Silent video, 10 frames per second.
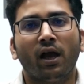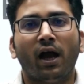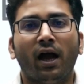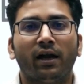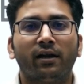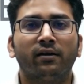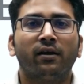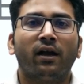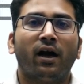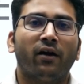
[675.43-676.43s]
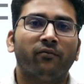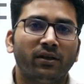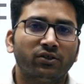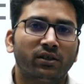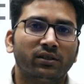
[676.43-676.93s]
and I have
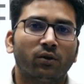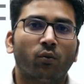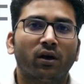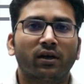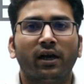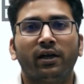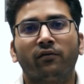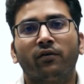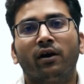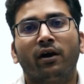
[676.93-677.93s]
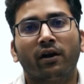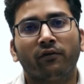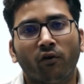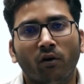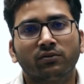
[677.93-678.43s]
mentioned that what kind of
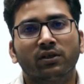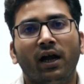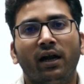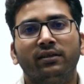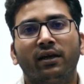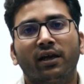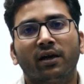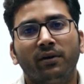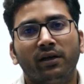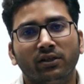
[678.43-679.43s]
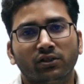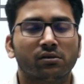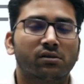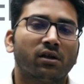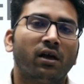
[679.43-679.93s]
reforms and the
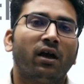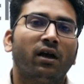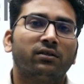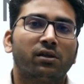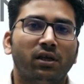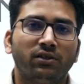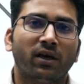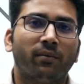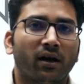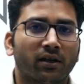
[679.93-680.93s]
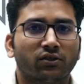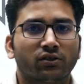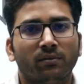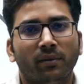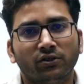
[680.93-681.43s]
recommendations the CJI
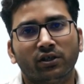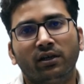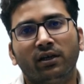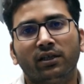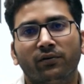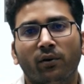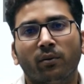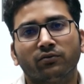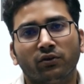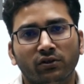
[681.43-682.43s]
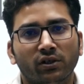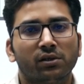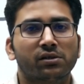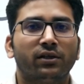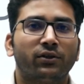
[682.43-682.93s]
Balakrishnan mentioned in the form of judicial
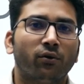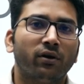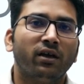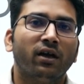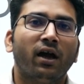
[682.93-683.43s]
restraint theory.